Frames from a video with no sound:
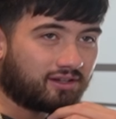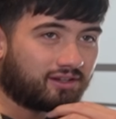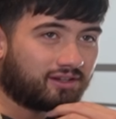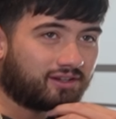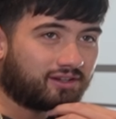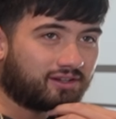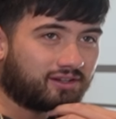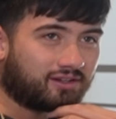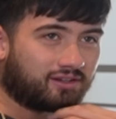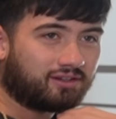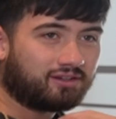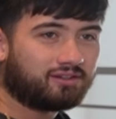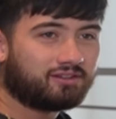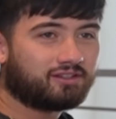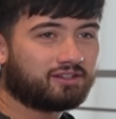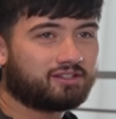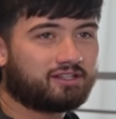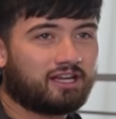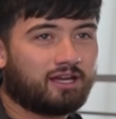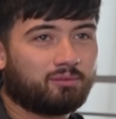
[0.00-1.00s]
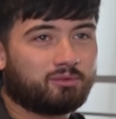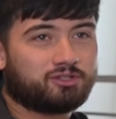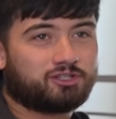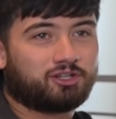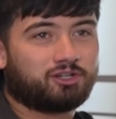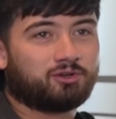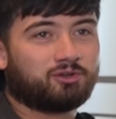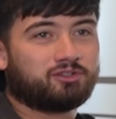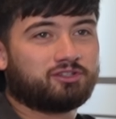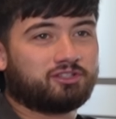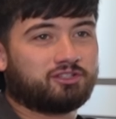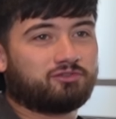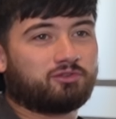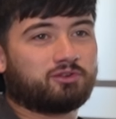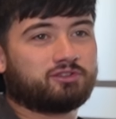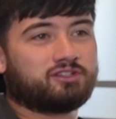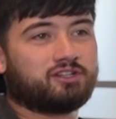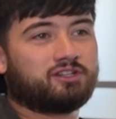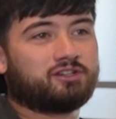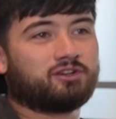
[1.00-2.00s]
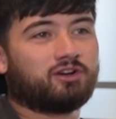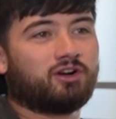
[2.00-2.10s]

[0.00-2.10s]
Oh, exactly oh, oh, the damage you're doing to this 14 year